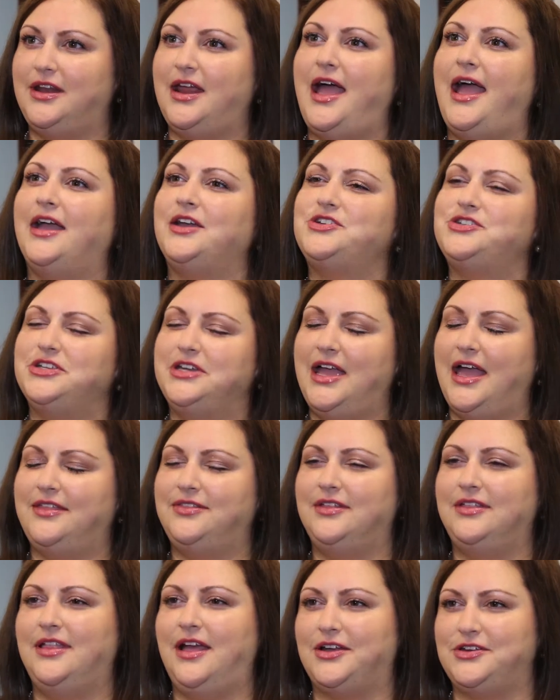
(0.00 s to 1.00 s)
I actually had
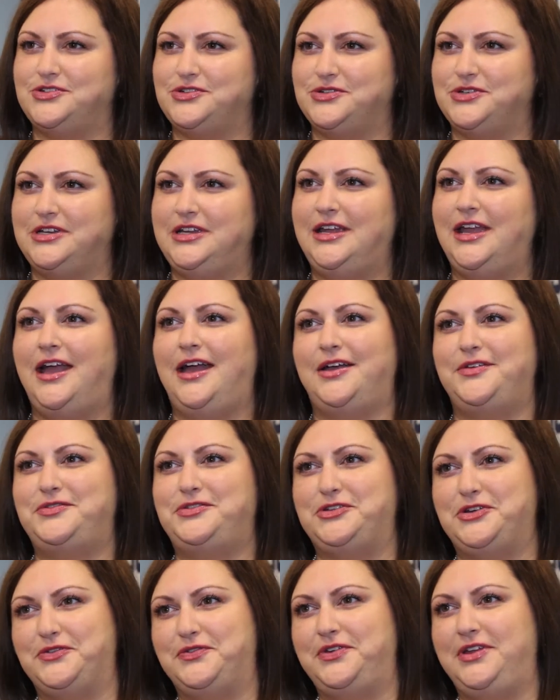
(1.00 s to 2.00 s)
the luxury of
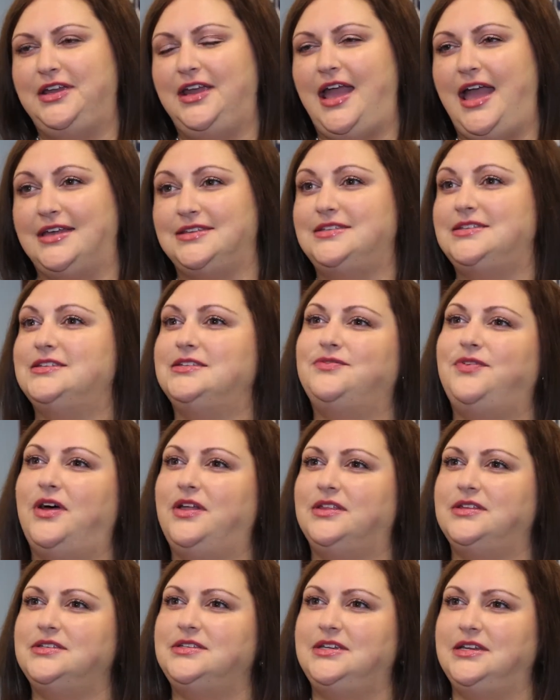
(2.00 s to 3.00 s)
serving as his
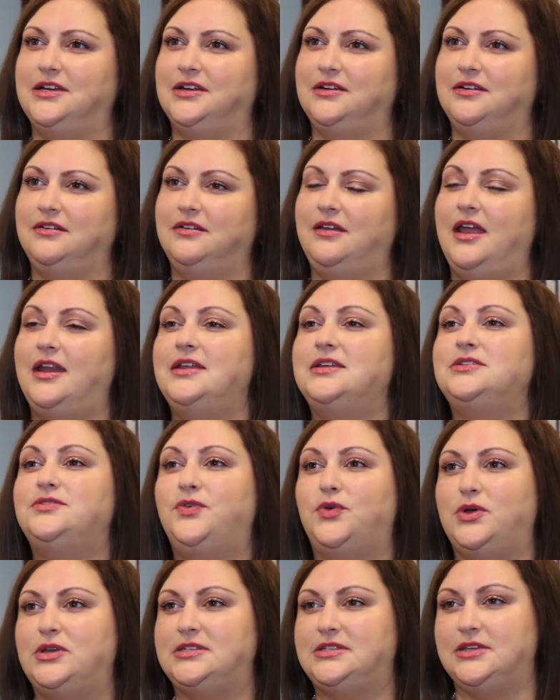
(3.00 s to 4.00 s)
volunteer and his
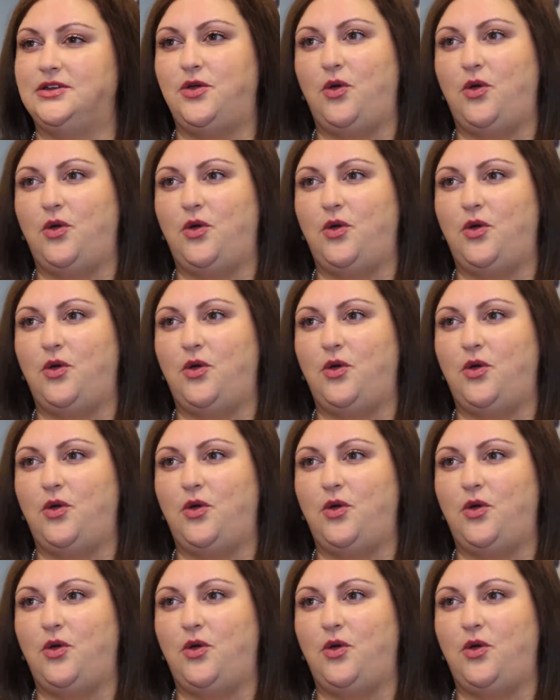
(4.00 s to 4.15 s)
voice in